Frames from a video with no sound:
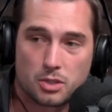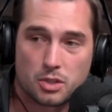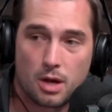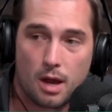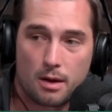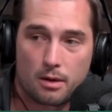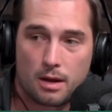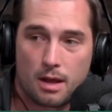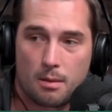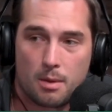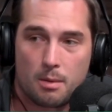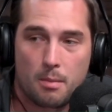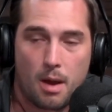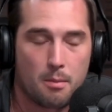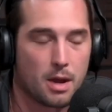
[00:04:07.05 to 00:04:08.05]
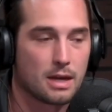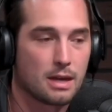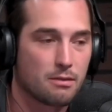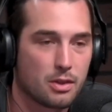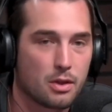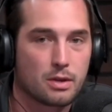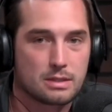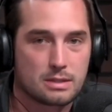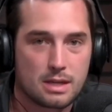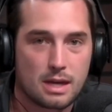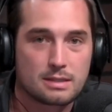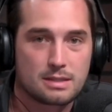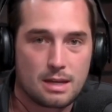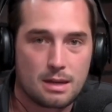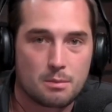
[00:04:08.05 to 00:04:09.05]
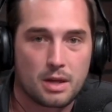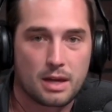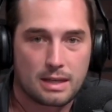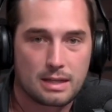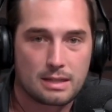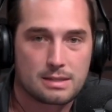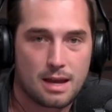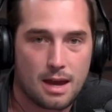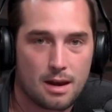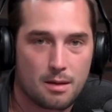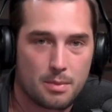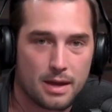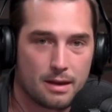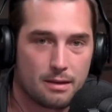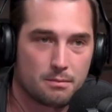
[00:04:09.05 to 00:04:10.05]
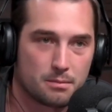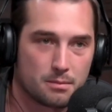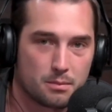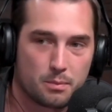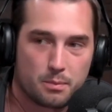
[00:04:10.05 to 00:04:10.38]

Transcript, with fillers: a shot on him in my mind, even though it does seem like he's kind of been...